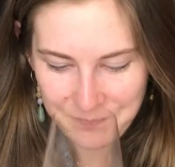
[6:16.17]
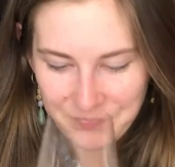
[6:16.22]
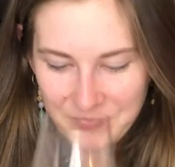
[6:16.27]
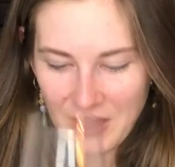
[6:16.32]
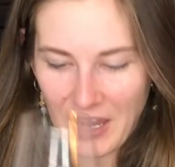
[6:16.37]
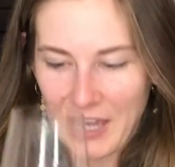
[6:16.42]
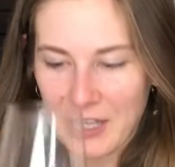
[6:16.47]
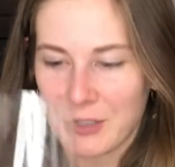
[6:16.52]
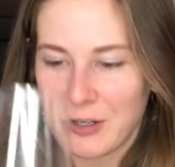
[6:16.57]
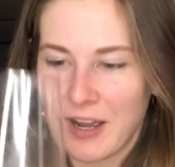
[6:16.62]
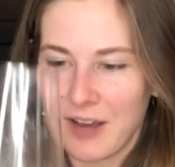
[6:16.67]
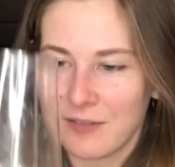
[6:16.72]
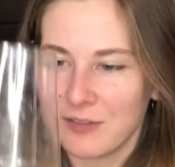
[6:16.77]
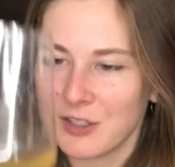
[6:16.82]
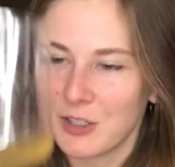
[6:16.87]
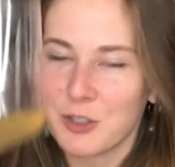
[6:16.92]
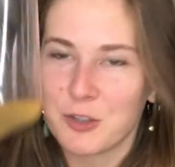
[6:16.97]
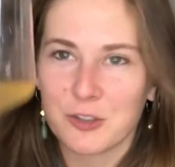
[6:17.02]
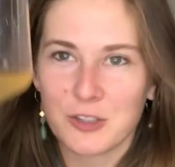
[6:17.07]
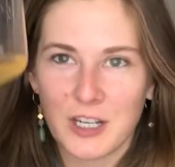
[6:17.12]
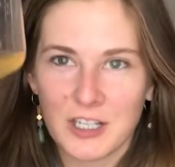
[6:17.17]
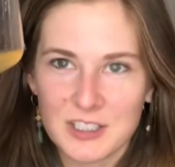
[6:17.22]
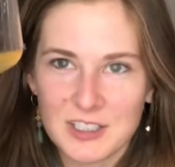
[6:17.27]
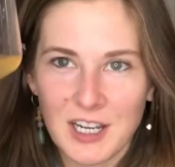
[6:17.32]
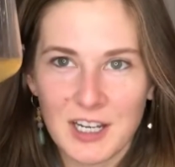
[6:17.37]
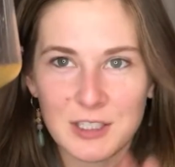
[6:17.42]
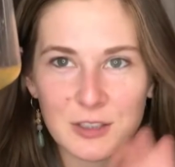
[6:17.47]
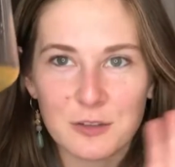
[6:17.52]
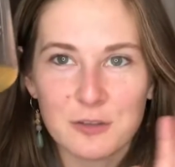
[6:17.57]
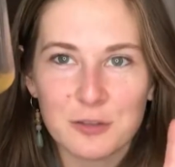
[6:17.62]
I don't have the correct
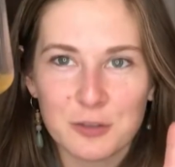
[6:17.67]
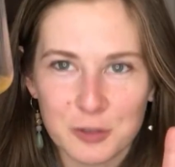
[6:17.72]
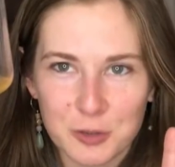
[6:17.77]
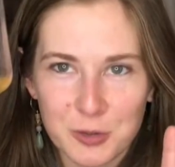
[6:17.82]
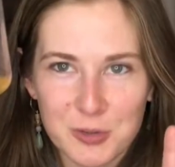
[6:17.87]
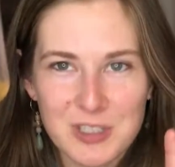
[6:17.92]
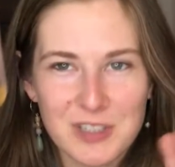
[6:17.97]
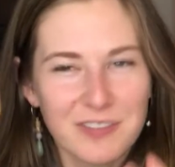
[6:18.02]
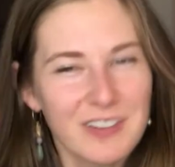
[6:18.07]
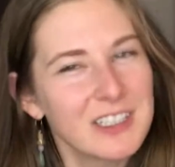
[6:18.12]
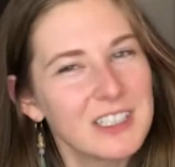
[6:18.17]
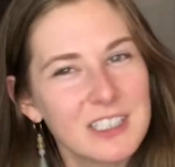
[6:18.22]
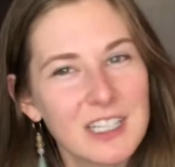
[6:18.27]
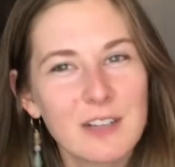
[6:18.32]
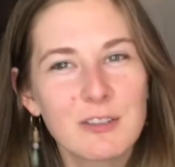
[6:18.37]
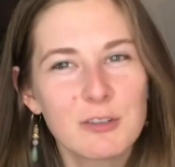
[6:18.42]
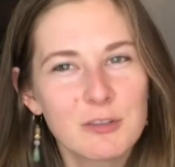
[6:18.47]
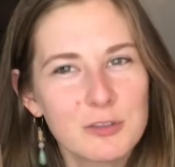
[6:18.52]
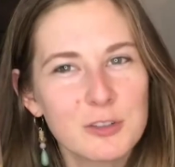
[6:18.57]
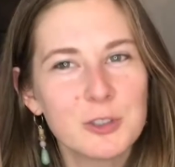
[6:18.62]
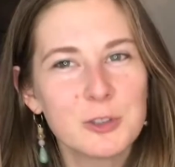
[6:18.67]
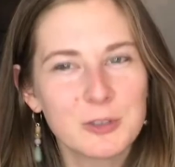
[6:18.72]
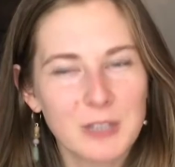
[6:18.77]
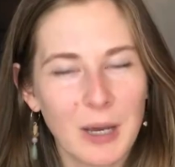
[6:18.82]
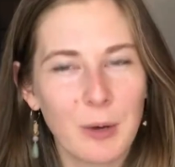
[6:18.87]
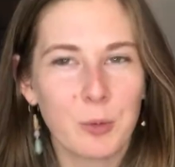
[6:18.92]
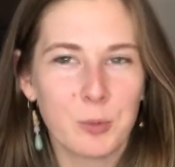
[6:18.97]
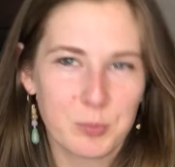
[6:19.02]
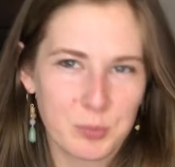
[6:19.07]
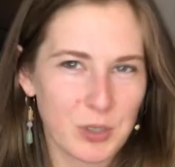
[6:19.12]
kind of flute. If I did have a flute, I
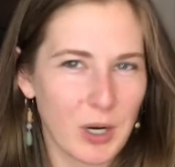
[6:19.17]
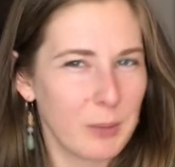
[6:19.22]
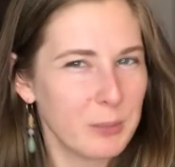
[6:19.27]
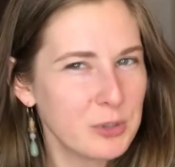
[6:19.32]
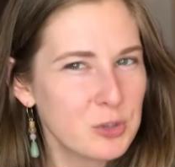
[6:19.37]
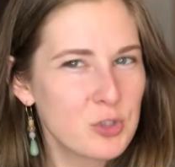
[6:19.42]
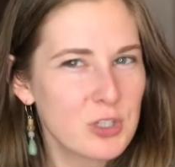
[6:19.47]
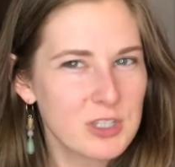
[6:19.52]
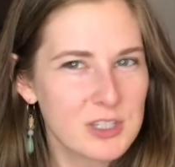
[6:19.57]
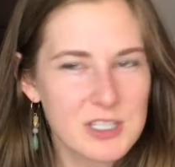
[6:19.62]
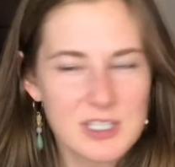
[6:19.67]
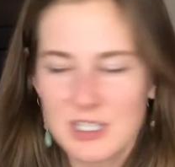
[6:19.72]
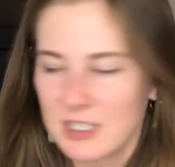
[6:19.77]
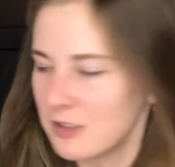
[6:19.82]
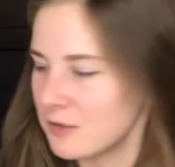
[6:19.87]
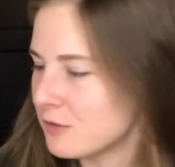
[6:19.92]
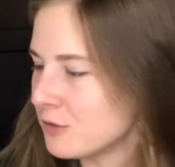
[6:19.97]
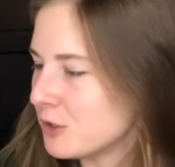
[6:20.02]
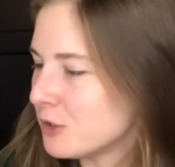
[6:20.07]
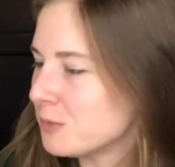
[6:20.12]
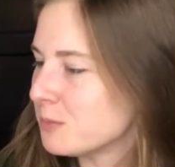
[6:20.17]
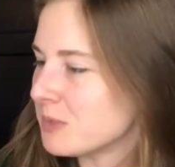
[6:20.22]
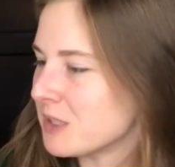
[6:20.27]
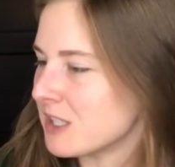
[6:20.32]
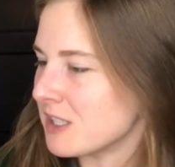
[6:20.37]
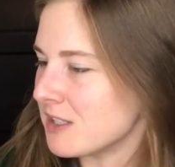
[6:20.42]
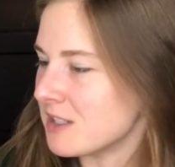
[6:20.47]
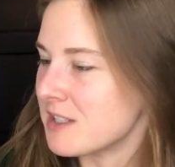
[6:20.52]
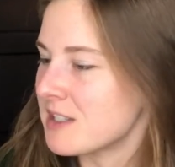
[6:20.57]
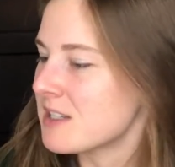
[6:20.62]
would probably drink this in a flute,
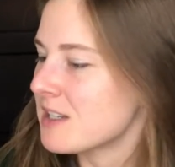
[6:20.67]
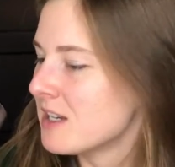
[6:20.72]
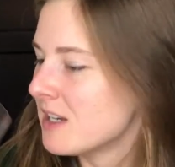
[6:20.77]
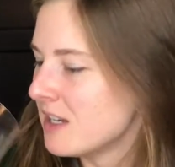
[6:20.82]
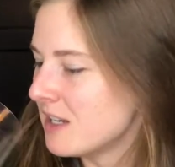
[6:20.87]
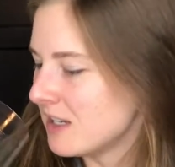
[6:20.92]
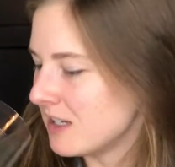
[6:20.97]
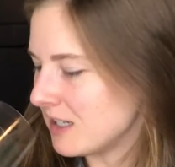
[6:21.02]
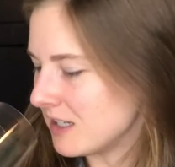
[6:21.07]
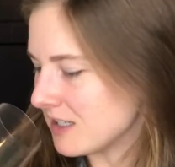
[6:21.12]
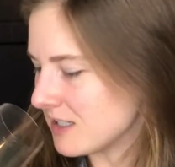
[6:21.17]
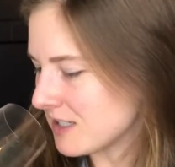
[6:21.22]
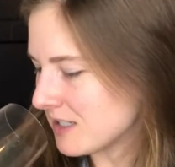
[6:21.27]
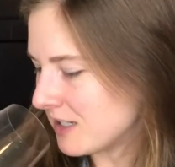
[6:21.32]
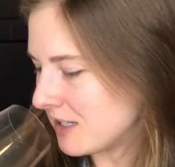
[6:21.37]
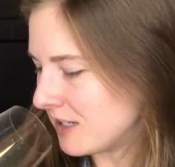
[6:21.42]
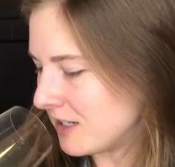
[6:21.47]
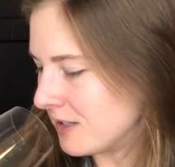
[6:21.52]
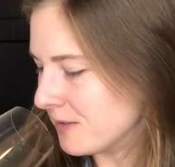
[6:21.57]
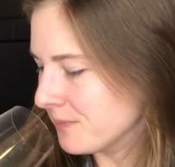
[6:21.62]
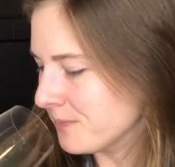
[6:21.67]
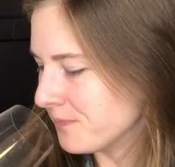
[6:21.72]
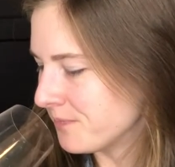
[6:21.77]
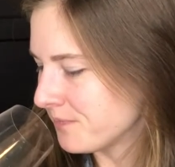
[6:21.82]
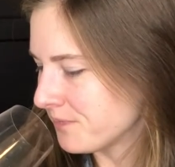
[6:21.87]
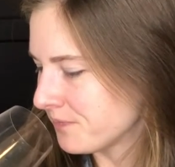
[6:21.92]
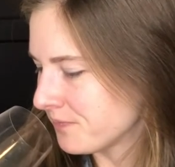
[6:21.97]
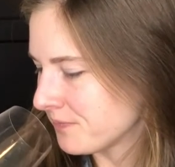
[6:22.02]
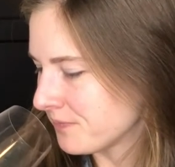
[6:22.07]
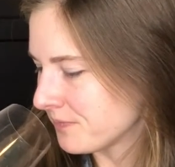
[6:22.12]
because it's
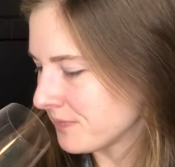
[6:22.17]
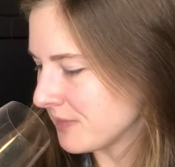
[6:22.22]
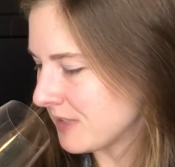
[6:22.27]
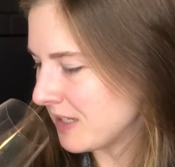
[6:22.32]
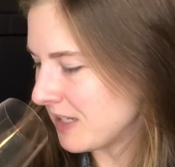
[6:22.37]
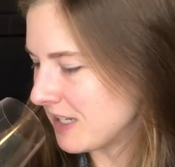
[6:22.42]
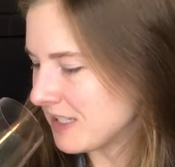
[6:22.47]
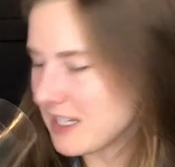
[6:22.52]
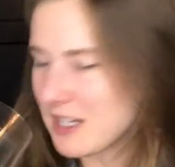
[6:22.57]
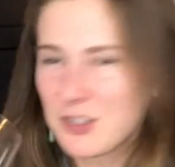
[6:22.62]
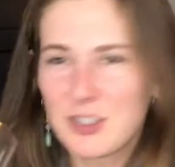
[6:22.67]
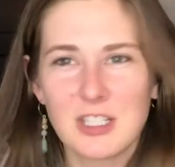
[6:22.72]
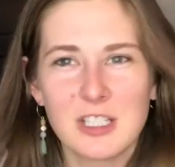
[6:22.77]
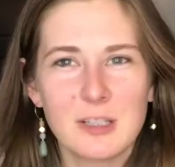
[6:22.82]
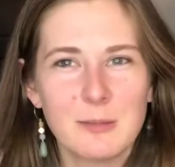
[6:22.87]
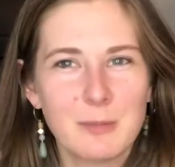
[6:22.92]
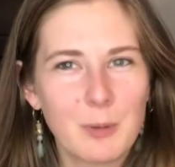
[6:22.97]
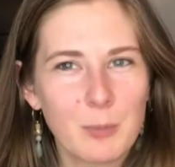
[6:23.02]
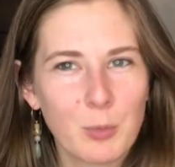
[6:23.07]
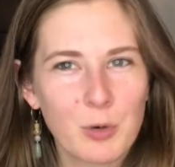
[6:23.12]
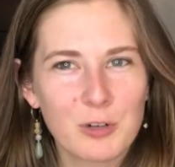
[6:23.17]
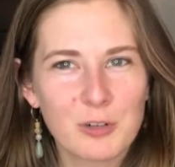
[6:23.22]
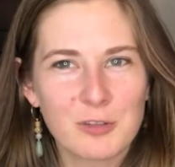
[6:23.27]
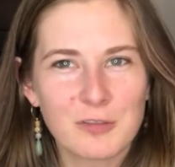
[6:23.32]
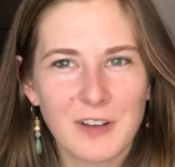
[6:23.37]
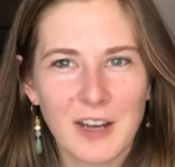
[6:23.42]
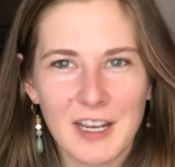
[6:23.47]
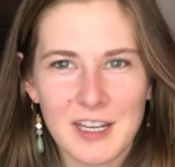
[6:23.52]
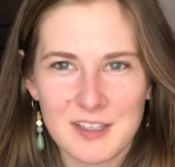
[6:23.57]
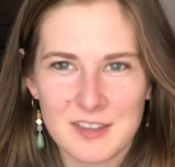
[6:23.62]
actually a little bit more
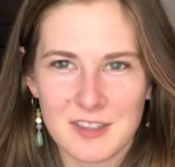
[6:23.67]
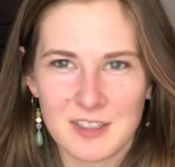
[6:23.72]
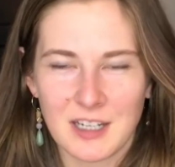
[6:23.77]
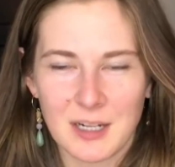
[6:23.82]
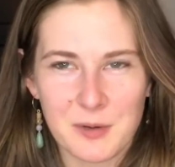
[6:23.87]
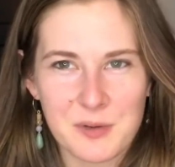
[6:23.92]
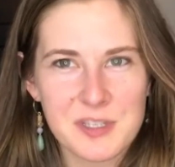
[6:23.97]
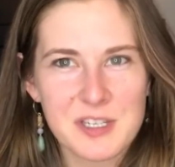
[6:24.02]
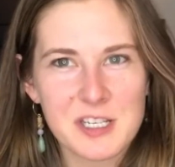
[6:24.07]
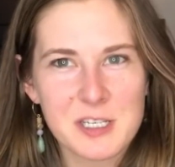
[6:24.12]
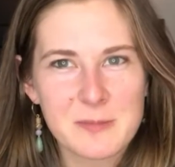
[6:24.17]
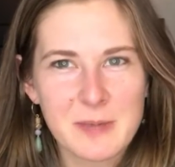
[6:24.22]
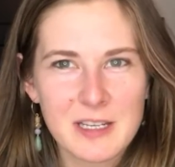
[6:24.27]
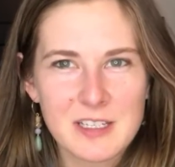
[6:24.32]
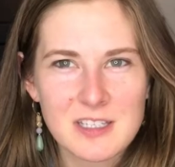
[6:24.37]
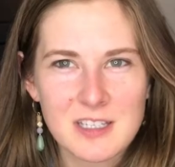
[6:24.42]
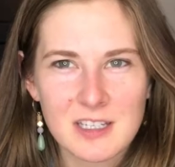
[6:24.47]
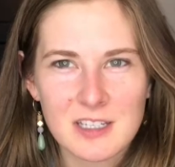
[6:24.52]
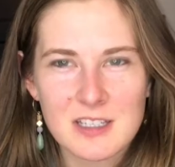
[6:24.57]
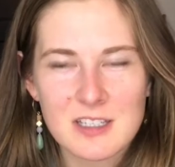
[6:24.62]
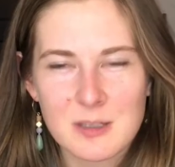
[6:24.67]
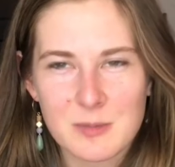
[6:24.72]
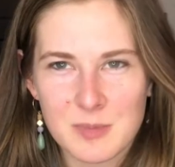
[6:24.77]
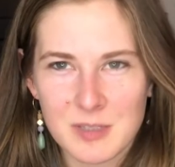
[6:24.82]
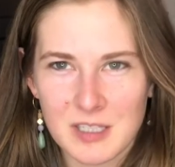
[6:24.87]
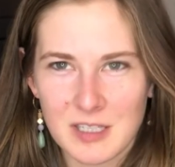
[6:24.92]
refined than I was expecting it to be.